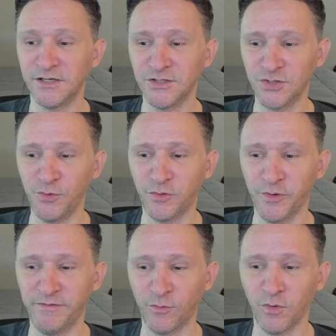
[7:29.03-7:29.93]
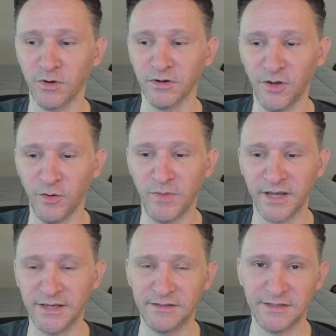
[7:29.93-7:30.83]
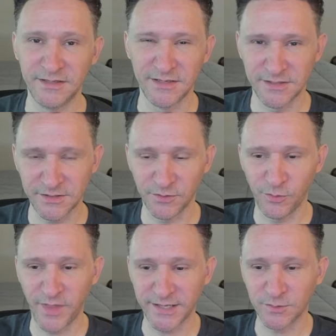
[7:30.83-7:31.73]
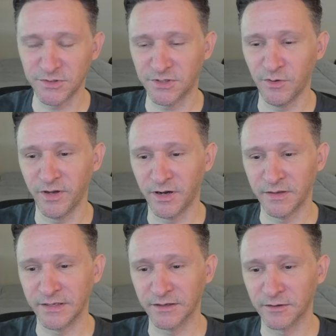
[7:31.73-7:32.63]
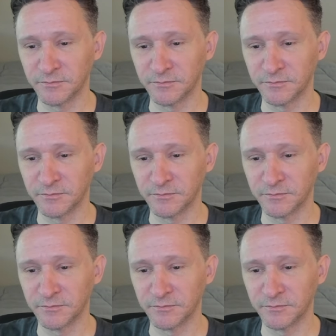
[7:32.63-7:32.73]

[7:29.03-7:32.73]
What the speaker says: 2, 3, 4 null byte. So that's what's going on there.